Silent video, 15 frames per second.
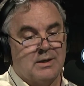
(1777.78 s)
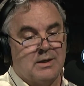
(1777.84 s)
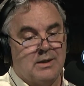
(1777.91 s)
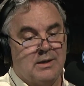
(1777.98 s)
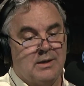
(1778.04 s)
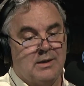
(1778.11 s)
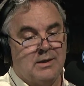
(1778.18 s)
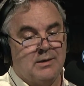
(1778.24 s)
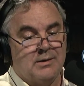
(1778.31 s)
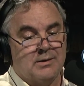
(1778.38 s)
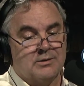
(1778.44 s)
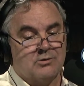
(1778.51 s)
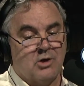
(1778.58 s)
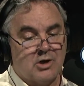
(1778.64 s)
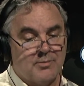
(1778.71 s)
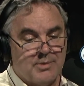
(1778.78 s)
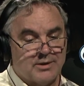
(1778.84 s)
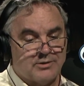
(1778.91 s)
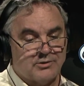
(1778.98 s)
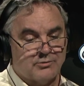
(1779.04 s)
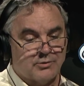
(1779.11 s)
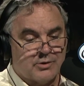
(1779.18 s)
Uh, talk about
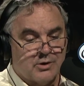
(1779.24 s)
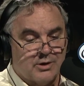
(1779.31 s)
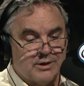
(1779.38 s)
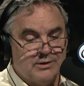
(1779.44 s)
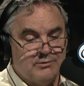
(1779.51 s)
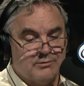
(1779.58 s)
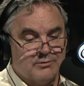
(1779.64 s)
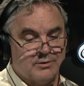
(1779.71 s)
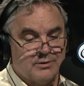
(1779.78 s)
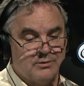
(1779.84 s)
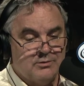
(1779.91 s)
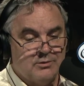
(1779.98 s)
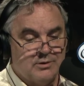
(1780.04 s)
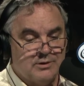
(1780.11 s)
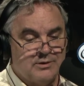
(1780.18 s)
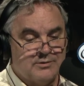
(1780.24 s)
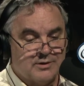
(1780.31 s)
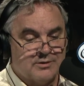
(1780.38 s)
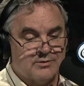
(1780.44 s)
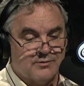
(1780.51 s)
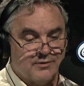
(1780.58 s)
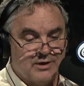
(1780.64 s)
this with our audience. You know, he
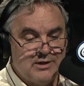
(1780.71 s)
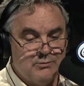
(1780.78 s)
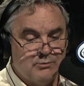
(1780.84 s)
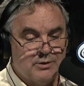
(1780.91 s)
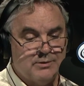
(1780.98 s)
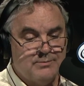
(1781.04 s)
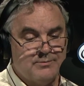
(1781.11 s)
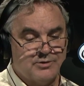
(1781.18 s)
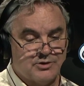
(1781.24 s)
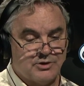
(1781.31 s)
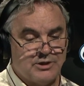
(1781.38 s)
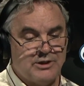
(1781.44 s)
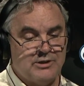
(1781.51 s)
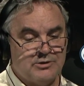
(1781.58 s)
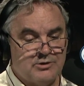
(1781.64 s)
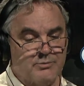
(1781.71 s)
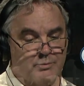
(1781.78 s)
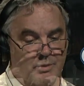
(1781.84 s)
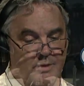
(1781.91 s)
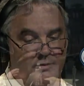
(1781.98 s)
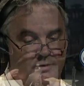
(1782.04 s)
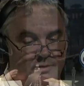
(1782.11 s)
says, if anyone sees his brother